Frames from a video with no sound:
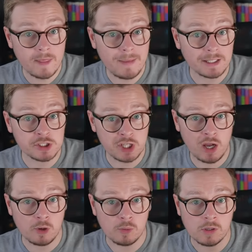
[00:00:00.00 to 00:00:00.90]
the main
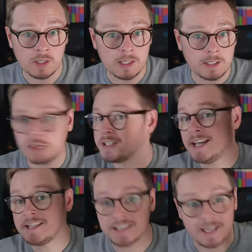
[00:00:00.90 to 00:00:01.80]
show could
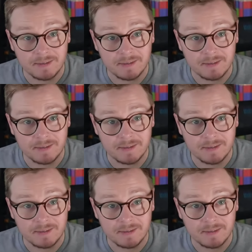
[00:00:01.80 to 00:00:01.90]
taint it.